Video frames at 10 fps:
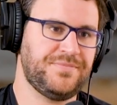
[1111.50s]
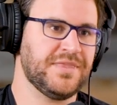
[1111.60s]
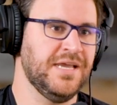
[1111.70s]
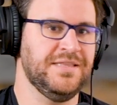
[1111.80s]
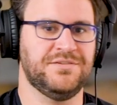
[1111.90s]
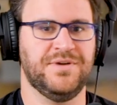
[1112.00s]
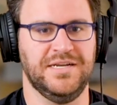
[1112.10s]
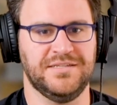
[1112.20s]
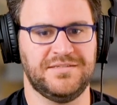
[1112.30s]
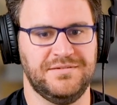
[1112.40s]
And then, right,
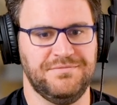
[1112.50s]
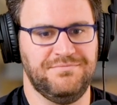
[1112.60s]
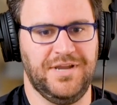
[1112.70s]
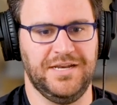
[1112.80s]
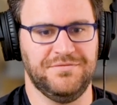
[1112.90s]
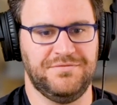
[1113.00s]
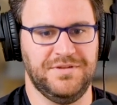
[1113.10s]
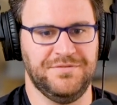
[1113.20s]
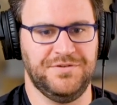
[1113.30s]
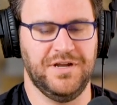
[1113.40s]
it's kind of
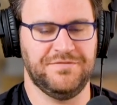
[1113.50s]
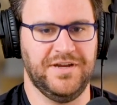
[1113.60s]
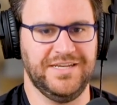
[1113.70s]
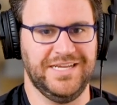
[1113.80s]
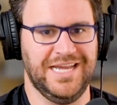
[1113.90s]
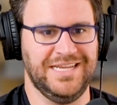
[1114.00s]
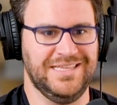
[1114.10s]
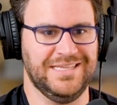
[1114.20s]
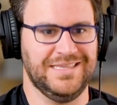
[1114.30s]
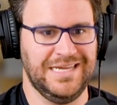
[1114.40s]
if you're not finding
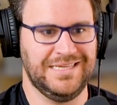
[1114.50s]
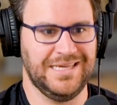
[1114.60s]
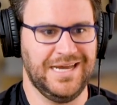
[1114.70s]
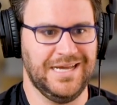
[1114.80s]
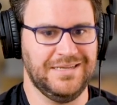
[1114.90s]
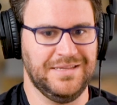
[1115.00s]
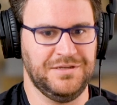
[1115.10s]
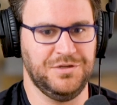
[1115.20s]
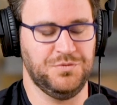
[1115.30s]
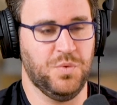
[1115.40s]
anything like that that
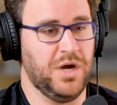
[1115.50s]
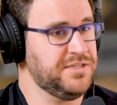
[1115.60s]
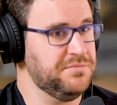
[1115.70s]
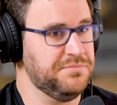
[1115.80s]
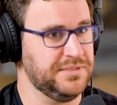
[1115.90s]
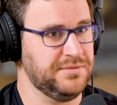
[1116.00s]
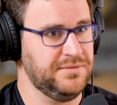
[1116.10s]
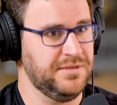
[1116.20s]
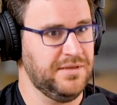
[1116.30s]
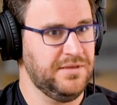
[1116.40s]
you would want to
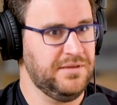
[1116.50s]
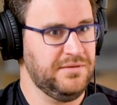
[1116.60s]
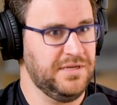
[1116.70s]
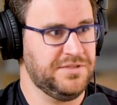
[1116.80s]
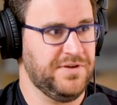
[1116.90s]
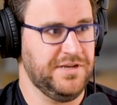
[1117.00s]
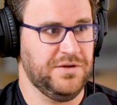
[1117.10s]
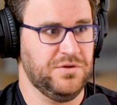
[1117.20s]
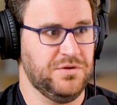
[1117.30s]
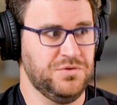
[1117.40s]
build, it's
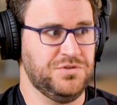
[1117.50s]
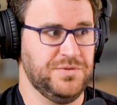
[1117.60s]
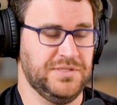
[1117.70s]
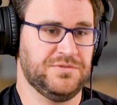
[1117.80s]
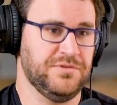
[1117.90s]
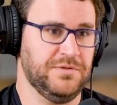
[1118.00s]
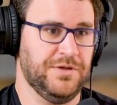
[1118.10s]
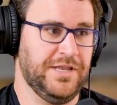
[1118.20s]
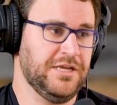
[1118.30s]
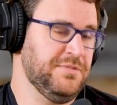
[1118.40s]
finding who's doing this really well
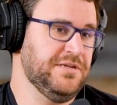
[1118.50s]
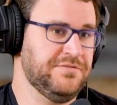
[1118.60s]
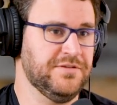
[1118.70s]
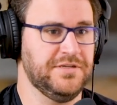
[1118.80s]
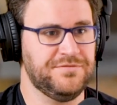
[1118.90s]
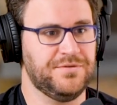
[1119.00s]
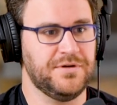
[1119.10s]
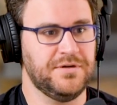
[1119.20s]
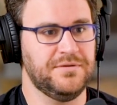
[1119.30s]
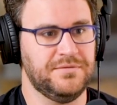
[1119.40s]
that I could be an affiliate
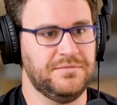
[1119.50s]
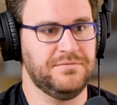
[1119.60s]
for. Yeah.